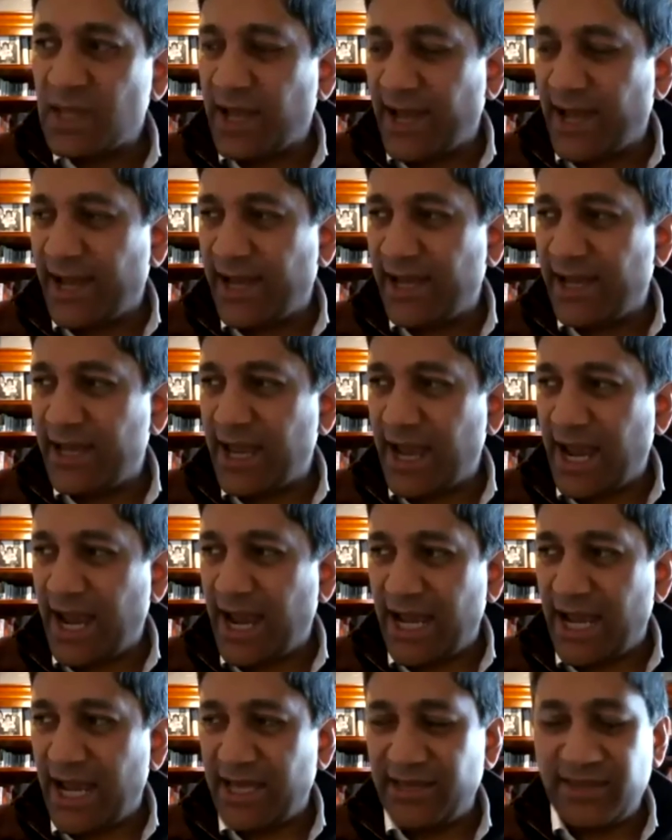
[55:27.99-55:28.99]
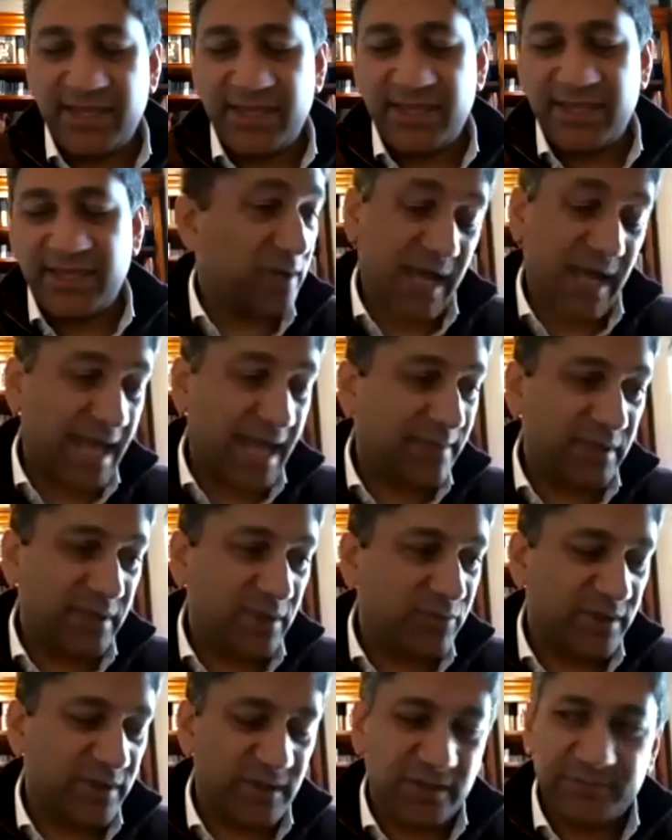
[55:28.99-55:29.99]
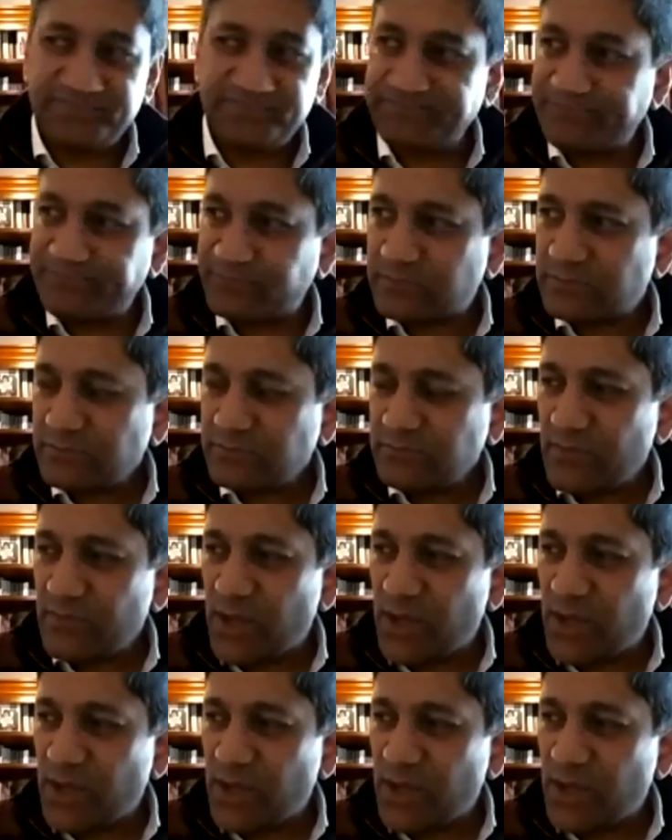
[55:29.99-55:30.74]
and they weren't happy with it. Okay.